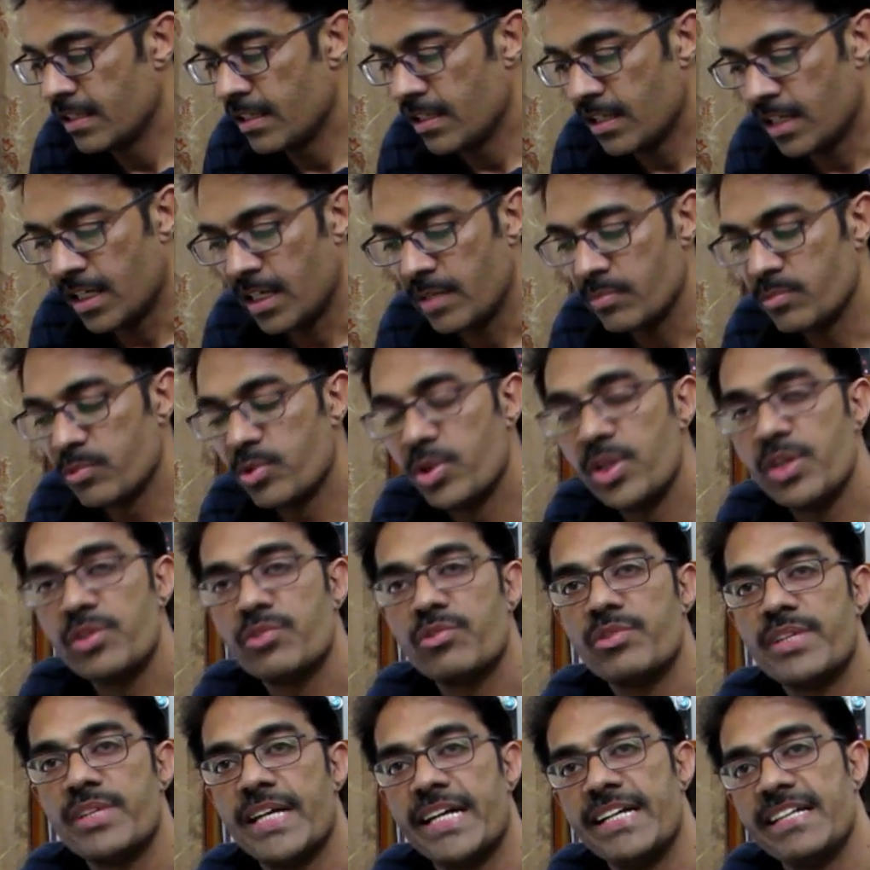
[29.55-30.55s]
I'm going to
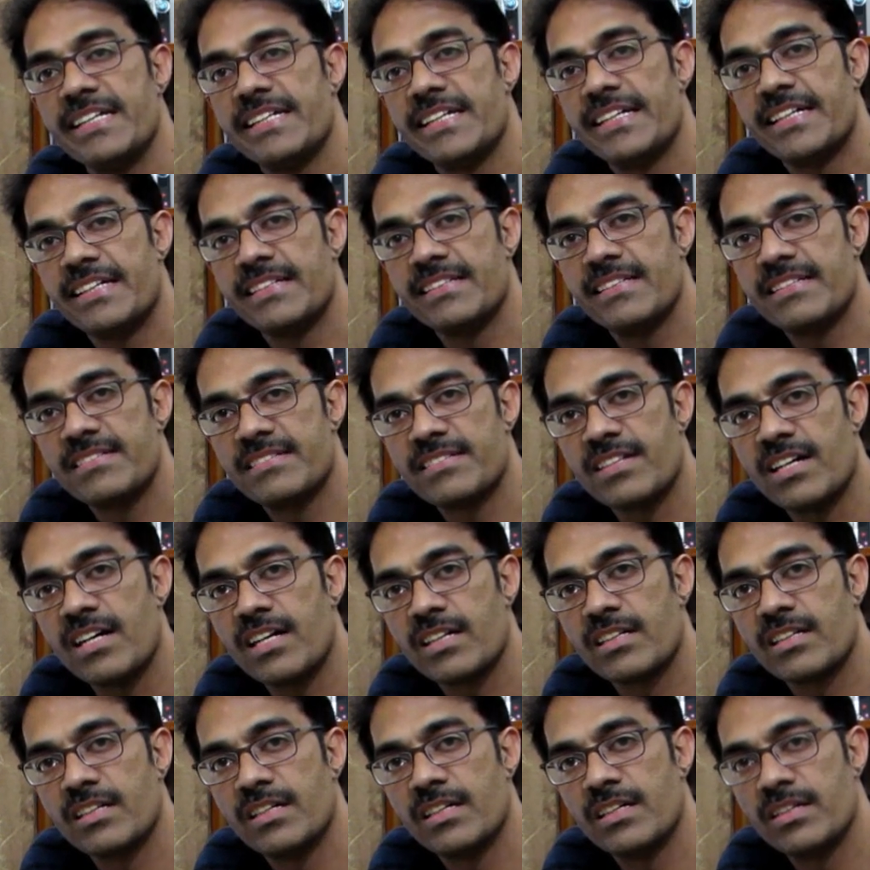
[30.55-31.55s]
dedicate this talk
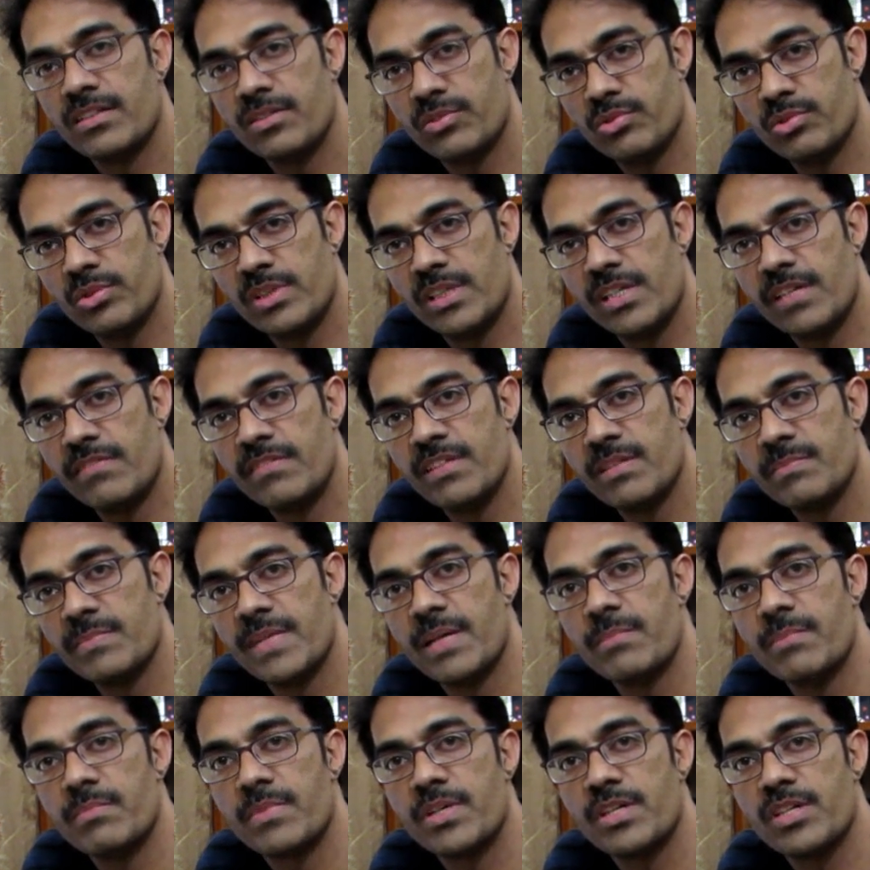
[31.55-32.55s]
to the loving
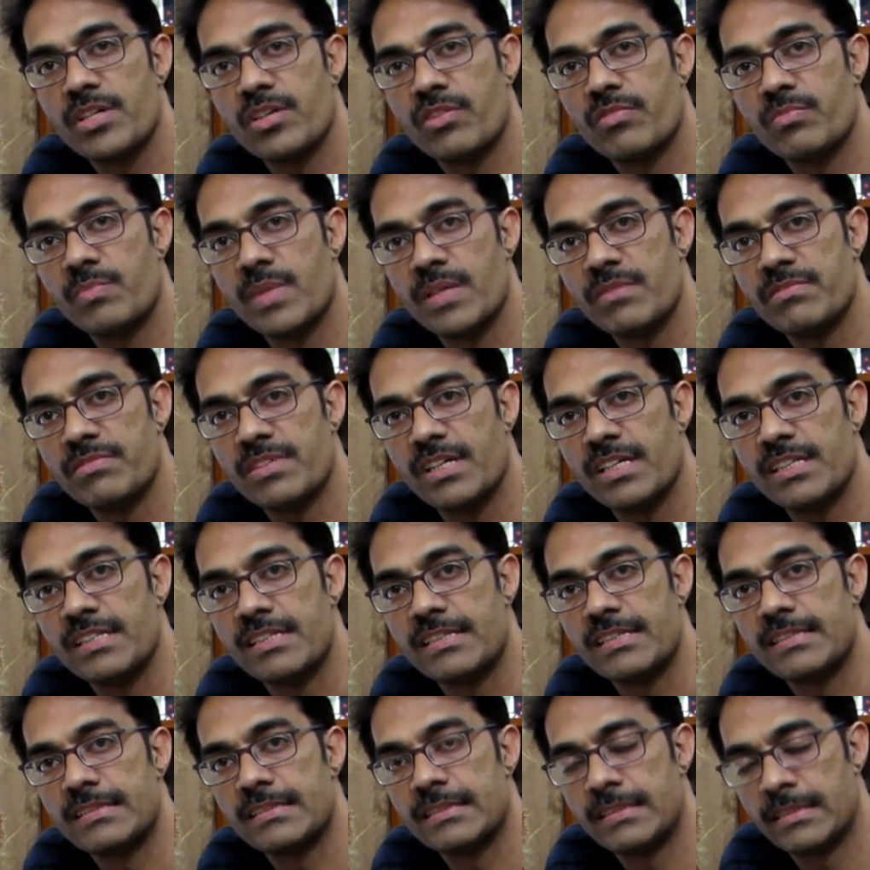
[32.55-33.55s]
memory of my father,